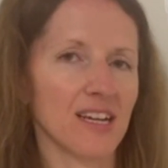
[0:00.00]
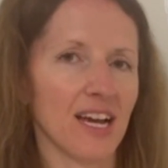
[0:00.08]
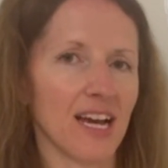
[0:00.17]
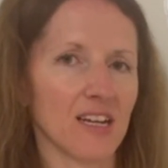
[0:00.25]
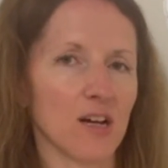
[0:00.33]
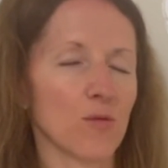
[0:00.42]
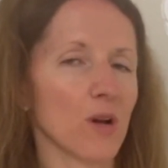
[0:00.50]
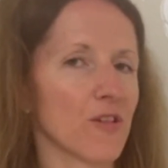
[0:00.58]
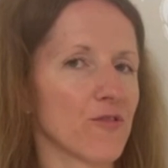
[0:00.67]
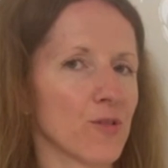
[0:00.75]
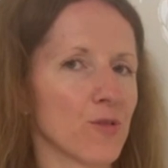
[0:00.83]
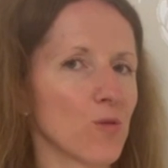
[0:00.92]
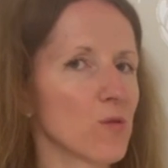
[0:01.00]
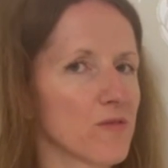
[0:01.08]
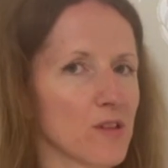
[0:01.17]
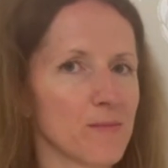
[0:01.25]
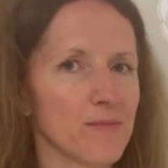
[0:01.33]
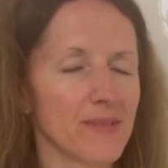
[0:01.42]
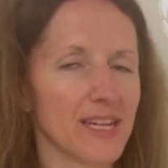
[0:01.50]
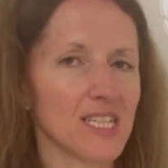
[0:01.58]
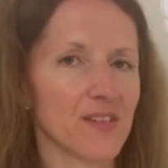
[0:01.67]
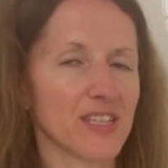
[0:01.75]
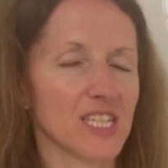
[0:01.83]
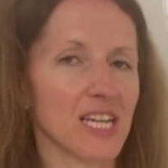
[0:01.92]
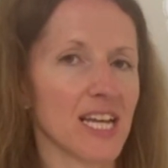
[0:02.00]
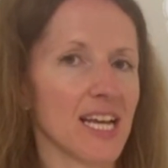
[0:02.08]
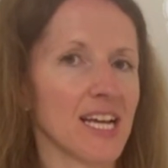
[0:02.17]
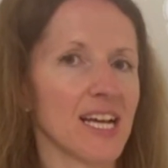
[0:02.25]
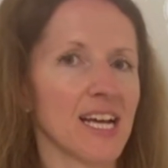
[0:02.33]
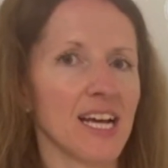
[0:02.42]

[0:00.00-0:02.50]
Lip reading: And I'll go through all of them individually